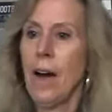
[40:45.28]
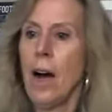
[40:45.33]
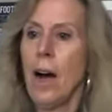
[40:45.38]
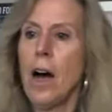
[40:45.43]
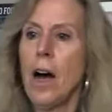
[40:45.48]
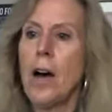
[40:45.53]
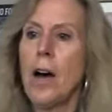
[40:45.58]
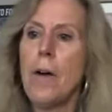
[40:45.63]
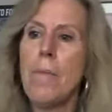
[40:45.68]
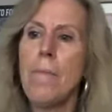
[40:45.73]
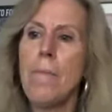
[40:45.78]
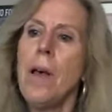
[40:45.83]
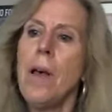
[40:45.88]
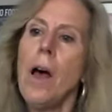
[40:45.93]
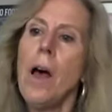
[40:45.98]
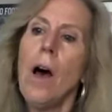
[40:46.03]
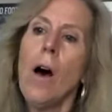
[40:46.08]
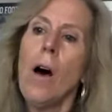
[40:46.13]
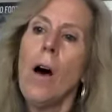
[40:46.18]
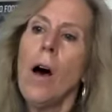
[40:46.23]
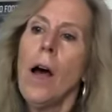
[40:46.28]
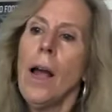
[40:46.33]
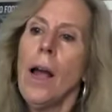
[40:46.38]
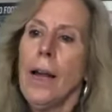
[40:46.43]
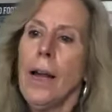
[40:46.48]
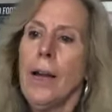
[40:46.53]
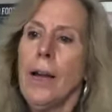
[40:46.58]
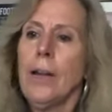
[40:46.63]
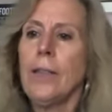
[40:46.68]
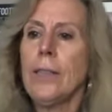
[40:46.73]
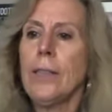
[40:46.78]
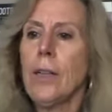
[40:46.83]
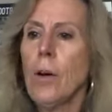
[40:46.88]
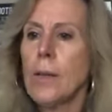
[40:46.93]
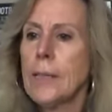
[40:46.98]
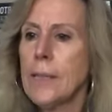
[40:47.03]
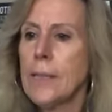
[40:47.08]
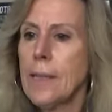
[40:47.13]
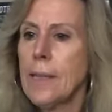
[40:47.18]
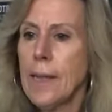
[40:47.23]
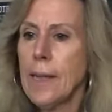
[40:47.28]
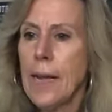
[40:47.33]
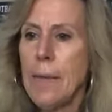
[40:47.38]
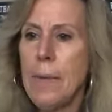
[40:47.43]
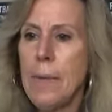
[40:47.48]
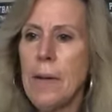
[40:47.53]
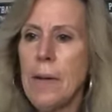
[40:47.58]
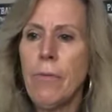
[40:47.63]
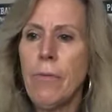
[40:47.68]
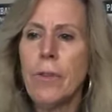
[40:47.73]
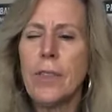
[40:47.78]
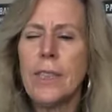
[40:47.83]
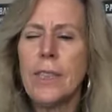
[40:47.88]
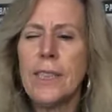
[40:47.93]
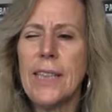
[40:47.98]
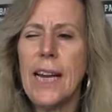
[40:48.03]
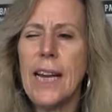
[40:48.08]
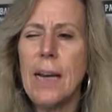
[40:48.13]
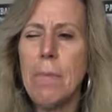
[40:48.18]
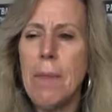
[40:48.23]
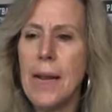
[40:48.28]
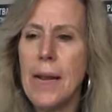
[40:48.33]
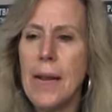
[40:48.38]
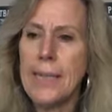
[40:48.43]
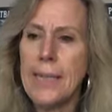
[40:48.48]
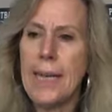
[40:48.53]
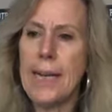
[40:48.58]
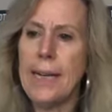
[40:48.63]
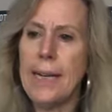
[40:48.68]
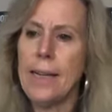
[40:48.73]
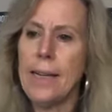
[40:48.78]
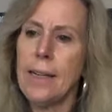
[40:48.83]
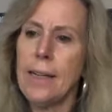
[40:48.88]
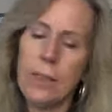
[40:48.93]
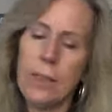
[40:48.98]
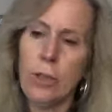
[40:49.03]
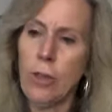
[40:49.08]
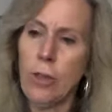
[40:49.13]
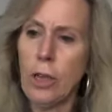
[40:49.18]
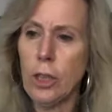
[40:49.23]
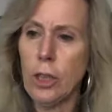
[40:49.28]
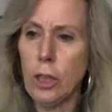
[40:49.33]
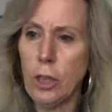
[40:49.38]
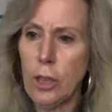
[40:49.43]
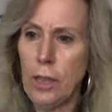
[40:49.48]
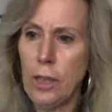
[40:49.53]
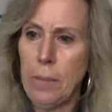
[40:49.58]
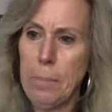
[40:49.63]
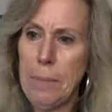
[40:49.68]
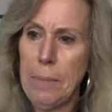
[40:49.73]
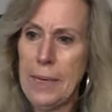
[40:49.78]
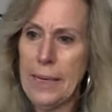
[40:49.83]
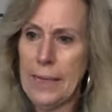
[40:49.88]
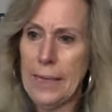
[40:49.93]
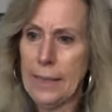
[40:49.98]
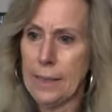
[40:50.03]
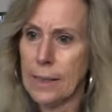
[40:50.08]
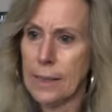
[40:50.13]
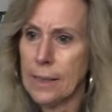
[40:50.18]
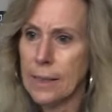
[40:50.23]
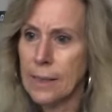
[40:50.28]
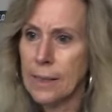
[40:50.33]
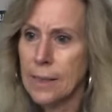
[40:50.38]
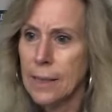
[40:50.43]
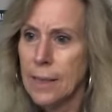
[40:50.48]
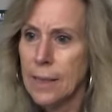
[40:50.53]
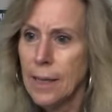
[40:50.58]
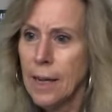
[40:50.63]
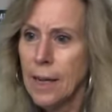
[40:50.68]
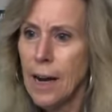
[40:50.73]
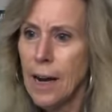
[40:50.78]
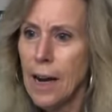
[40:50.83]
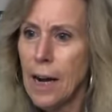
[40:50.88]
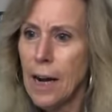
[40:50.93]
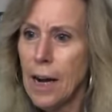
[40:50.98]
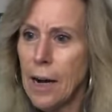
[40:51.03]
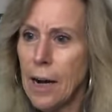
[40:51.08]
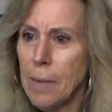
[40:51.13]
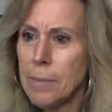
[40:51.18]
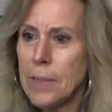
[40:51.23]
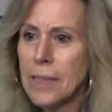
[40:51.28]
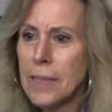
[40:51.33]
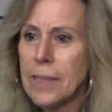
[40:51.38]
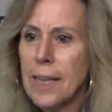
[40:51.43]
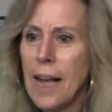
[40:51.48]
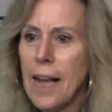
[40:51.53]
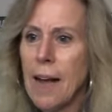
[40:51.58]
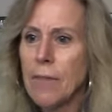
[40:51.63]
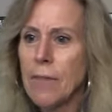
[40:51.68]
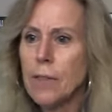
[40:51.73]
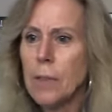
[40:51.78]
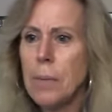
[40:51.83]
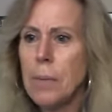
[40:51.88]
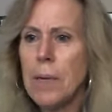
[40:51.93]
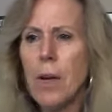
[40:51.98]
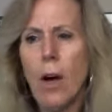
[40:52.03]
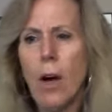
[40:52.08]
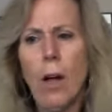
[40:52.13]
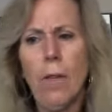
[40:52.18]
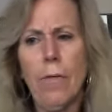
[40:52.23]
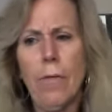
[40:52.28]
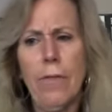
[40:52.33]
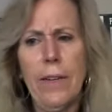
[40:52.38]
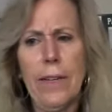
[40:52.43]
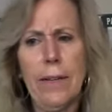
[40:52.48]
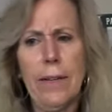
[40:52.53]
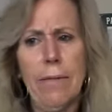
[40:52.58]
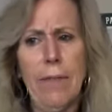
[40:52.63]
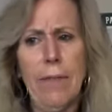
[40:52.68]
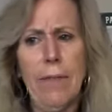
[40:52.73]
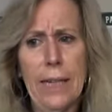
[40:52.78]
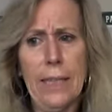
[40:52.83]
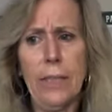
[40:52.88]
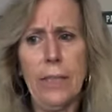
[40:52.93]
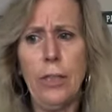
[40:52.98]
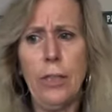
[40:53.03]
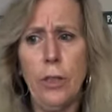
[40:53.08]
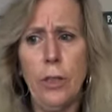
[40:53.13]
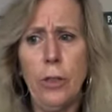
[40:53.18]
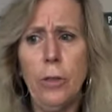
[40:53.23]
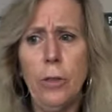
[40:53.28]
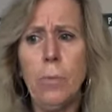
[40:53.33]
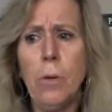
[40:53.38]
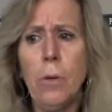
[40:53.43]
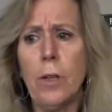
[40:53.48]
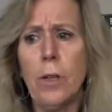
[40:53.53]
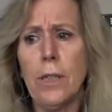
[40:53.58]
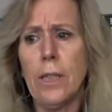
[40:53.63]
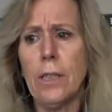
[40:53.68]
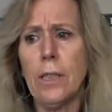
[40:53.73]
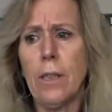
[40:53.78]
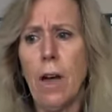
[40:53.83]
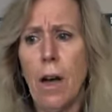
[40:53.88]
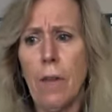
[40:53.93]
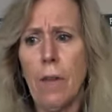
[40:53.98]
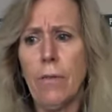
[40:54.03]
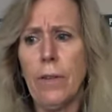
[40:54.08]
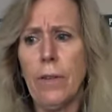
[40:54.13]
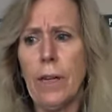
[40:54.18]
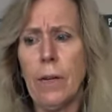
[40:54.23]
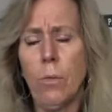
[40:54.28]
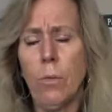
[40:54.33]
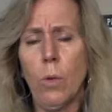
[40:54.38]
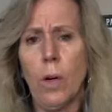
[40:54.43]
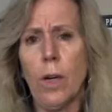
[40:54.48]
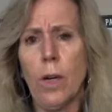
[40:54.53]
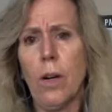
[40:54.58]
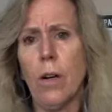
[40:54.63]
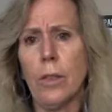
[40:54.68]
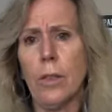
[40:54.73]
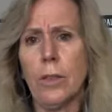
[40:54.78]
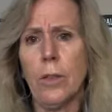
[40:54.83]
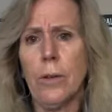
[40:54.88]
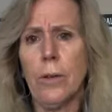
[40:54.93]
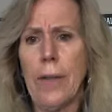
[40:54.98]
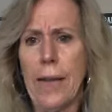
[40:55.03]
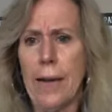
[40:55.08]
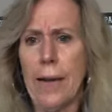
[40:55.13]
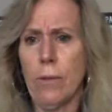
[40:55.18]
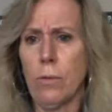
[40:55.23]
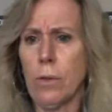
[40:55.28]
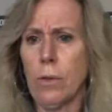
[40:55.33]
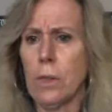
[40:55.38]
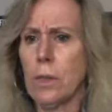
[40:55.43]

Um, Here's a question that came in. For state mandated instructional minutes, does it have to be all via Zoom, or does offline work also count?